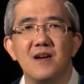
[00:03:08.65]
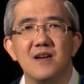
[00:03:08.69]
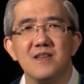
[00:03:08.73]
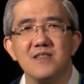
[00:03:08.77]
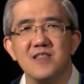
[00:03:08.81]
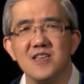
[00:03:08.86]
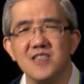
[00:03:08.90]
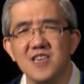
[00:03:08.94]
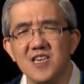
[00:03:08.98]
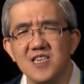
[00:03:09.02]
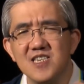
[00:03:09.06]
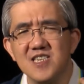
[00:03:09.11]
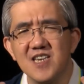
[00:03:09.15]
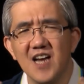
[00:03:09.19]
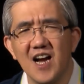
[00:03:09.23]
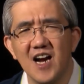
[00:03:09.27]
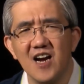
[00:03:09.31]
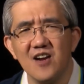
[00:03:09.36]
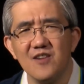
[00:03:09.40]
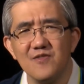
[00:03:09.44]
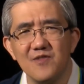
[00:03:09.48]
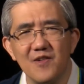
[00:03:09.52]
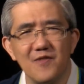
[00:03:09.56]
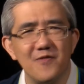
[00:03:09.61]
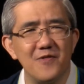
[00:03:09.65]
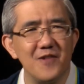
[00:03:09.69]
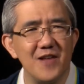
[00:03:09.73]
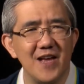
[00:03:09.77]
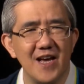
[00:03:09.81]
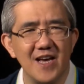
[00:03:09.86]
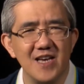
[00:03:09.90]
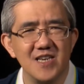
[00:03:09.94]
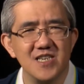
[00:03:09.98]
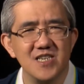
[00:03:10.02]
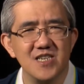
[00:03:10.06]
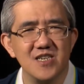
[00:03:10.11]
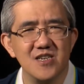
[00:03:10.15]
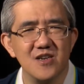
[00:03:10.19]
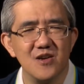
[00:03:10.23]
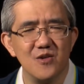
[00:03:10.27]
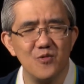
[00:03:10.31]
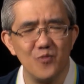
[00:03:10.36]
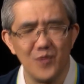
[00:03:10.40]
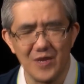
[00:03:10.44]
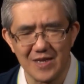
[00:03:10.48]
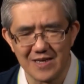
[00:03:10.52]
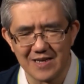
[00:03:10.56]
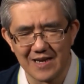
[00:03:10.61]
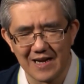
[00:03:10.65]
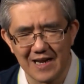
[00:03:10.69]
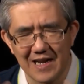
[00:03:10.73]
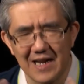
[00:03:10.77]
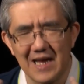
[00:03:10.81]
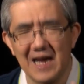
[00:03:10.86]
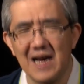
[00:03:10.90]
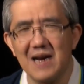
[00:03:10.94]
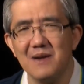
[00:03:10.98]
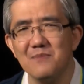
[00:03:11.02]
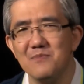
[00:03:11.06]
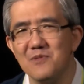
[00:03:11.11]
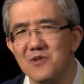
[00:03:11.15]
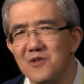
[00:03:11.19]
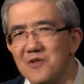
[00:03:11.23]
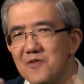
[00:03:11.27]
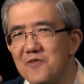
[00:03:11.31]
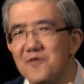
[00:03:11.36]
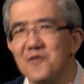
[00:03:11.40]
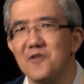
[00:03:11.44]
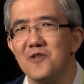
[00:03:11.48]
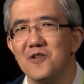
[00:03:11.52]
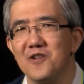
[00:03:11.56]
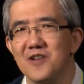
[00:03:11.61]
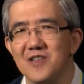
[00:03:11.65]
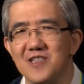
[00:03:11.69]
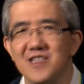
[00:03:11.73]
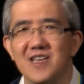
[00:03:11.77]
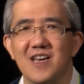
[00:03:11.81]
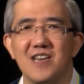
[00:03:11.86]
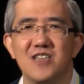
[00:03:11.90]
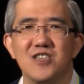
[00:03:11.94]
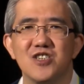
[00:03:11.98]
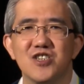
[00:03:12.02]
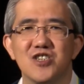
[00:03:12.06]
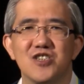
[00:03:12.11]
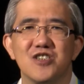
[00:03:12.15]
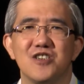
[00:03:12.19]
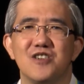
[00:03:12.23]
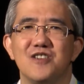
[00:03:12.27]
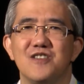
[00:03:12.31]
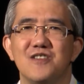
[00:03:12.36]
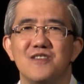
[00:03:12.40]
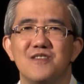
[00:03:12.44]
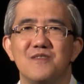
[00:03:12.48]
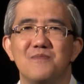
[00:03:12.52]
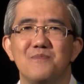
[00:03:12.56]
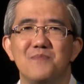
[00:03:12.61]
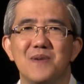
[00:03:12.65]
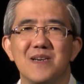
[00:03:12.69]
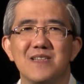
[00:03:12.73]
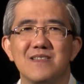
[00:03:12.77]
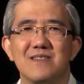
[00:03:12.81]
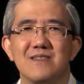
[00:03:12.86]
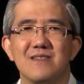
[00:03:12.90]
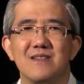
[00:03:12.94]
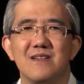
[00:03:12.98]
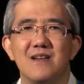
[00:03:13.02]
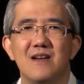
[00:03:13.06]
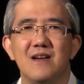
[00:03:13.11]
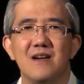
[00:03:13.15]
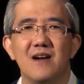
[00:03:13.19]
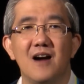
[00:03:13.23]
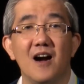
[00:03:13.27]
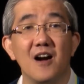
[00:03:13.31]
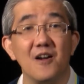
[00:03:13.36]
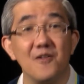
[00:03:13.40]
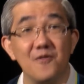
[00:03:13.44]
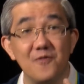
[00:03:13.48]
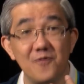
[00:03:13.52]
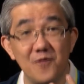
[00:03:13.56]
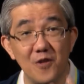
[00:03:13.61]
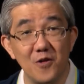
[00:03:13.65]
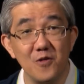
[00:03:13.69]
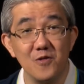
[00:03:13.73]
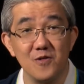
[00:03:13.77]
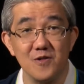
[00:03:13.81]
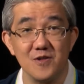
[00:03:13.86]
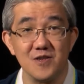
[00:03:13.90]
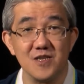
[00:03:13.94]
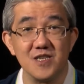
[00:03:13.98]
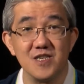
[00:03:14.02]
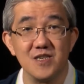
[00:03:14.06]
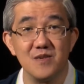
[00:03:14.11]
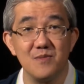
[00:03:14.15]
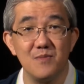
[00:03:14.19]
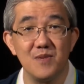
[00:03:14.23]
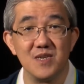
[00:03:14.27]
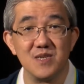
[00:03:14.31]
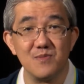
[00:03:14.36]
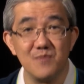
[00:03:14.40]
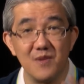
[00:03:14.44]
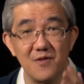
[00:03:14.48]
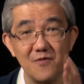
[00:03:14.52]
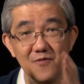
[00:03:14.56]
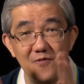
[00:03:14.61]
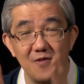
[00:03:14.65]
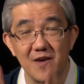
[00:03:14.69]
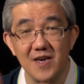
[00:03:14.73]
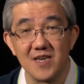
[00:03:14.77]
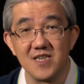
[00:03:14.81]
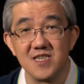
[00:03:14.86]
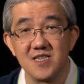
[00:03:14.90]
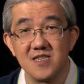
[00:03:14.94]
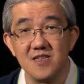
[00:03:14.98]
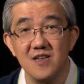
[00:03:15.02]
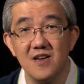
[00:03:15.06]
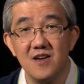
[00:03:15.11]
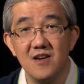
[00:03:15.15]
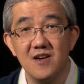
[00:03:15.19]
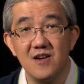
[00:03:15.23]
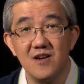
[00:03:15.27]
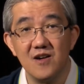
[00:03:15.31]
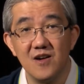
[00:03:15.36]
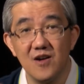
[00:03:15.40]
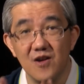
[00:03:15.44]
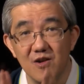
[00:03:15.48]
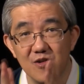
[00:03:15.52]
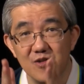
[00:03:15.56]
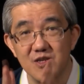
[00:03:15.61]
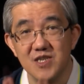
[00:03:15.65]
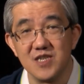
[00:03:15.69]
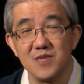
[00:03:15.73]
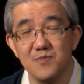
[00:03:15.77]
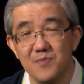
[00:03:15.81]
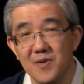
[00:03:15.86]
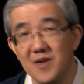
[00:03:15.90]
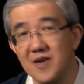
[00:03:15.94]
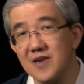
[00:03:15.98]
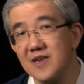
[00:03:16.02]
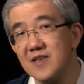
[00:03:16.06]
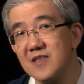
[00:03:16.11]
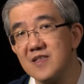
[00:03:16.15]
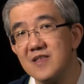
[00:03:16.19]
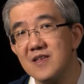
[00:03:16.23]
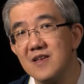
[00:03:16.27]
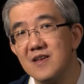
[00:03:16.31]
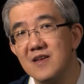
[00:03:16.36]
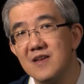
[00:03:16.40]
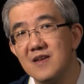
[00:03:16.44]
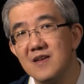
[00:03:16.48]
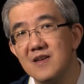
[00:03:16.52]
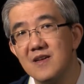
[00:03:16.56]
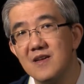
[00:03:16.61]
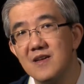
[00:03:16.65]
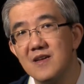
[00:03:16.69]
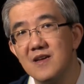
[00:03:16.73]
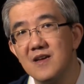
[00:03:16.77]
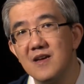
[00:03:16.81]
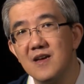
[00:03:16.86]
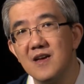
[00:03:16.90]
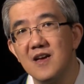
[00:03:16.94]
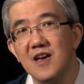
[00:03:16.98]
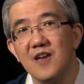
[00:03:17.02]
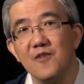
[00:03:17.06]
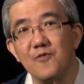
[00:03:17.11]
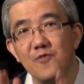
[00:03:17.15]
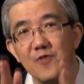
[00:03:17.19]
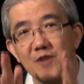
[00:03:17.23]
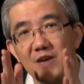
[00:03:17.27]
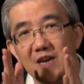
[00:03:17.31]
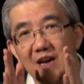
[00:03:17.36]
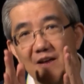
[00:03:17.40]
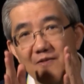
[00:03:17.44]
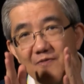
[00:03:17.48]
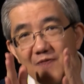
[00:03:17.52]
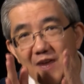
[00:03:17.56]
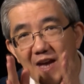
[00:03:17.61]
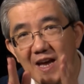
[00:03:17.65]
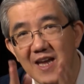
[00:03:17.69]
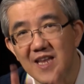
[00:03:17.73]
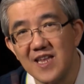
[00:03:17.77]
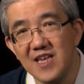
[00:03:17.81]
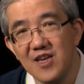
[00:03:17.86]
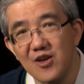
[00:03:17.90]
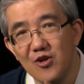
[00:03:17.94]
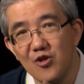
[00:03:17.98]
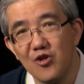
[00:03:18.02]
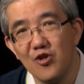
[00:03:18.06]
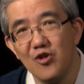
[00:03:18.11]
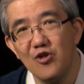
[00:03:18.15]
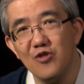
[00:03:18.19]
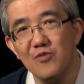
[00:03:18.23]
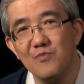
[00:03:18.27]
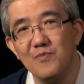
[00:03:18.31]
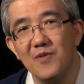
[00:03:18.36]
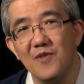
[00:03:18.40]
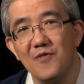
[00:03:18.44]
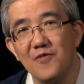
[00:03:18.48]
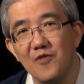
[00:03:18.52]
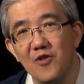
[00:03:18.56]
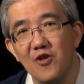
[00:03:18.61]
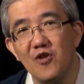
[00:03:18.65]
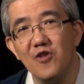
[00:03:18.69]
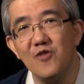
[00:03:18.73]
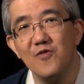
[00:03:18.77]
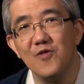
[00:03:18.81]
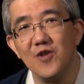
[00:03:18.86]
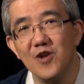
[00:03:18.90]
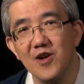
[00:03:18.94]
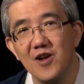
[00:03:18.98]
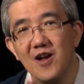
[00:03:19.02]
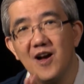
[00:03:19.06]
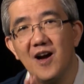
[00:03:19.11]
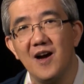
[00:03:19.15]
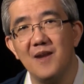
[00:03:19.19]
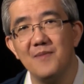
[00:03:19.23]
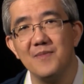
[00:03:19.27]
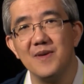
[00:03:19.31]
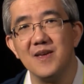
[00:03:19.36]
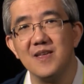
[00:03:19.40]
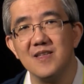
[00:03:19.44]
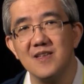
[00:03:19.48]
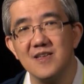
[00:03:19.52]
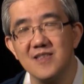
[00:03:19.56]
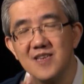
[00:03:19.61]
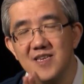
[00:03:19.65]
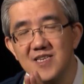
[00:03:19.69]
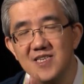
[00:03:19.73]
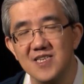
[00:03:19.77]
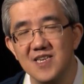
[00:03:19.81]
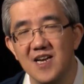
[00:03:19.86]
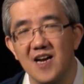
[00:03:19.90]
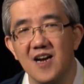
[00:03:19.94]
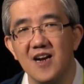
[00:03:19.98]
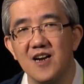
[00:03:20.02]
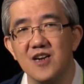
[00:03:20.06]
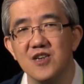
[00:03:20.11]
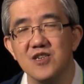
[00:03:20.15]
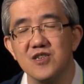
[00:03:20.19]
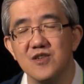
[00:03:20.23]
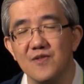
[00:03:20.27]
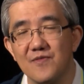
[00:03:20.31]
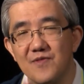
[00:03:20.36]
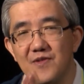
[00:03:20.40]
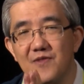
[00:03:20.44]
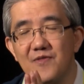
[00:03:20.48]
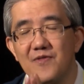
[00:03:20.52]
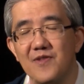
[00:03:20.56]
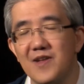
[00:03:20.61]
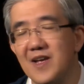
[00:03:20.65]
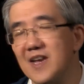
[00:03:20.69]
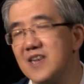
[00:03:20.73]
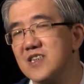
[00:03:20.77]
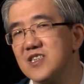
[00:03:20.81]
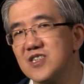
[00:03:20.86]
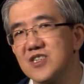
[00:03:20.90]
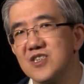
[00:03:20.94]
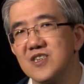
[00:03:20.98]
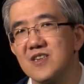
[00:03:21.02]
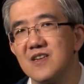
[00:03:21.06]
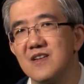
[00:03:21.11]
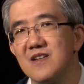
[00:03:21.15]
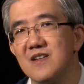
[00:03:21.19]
The desire of the flesh will clamor for attention, but our focus must be fixed on the Spirit if we have any hope of overcoming the desires of the flesh.